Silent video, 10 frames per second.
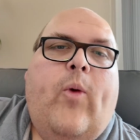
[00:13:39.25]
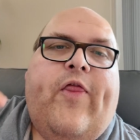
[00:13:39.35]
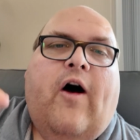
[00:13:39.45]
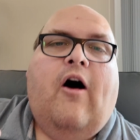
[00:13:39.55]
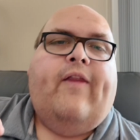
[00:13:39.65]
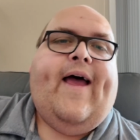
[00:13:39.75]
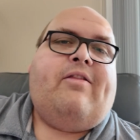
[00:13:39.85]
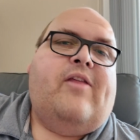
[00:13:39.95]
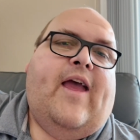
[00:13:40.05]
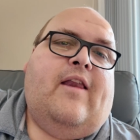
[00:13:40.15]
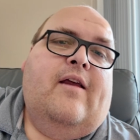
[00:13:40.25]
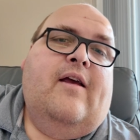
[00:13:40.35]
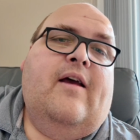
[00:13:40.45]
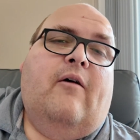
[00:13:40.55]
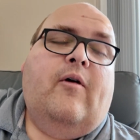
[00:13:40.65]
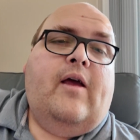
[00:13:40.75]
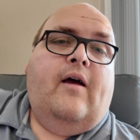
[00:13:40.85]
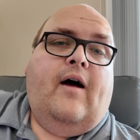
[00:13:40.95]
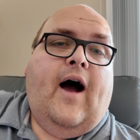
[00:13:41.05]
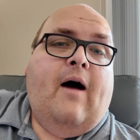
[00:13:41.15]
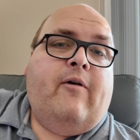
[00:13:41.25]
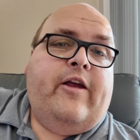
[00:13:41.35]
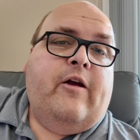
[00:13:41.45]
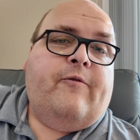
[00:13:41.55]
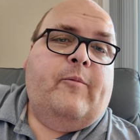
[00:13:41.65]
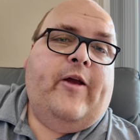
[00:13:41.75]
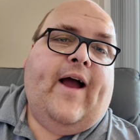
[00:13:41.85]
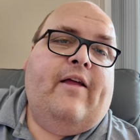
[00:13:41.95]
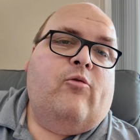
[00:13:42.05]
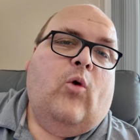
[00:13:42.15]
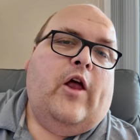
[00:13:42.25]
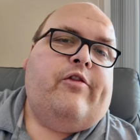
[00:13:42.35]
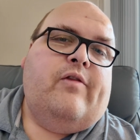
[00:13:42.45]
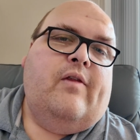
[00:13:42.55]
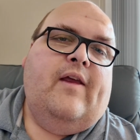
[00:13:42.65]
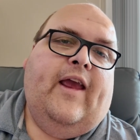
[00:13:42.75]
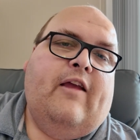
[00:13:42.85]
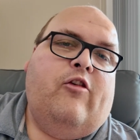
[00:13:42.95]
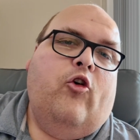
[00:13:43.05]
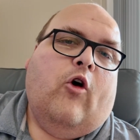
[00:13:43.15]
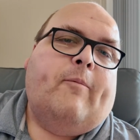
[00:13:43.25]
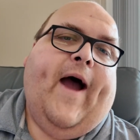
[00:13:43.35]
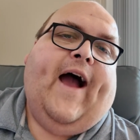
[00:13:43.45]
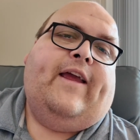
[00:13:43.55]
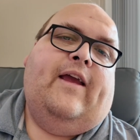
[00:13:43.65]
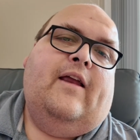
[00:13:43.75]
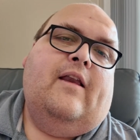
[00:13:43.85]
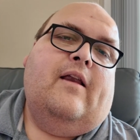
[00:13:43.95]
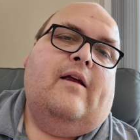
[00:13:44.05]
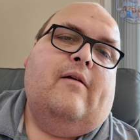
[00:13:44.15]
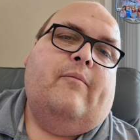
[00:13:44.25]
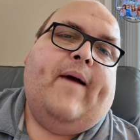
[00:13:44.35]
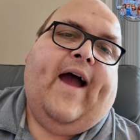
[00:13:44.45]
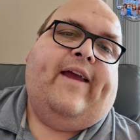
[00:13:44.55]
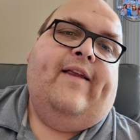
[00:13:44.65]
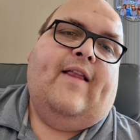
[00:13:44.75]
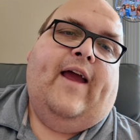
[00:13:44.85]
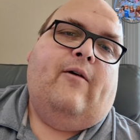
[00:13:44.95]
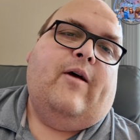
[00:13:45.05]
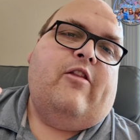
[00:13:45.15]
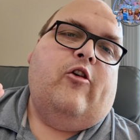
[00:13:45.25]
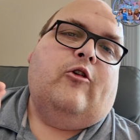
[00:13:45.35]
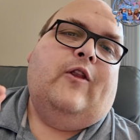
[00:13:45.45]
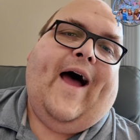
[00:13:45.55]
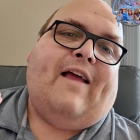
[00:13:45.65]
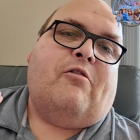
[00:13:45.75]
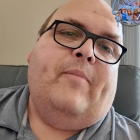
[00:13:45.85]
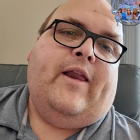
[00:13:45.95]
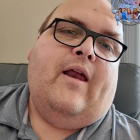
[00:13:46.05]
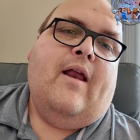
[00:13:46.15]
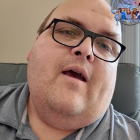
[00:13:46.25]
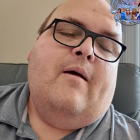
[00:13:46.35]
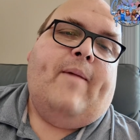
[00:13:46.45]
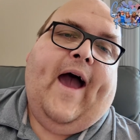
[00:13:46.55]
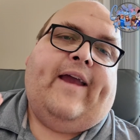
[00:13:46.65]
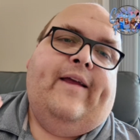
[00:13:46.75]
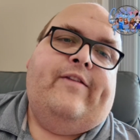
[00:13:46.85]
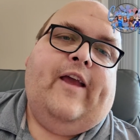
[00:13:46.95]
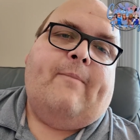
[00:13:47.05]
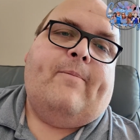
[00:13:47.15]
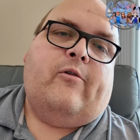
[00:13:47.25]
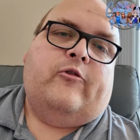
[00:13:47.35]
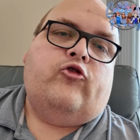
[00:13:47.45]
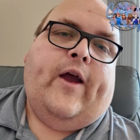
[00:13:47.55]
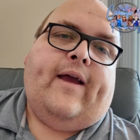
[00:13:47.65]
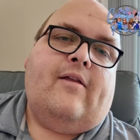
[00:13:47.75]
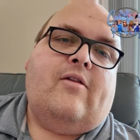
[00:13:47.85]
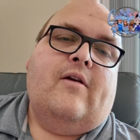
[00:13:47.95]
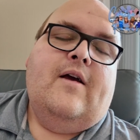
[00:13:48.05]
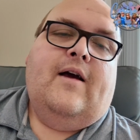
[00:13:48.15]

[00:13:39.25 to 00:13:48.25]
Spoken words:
with all that said, I wanna hear from you guys. What is your packing like? What is your last minute packing tips or tricks?